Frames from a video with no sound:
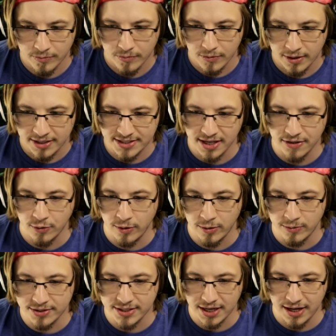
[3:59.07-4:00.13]
Because the other one
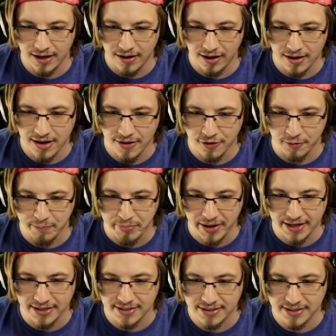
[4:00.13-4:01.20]
was uh, another
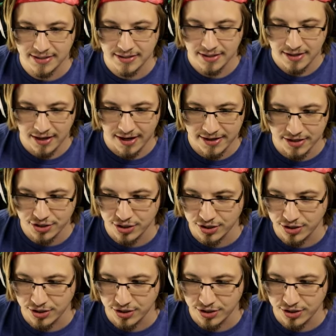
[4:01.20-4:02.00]
base edition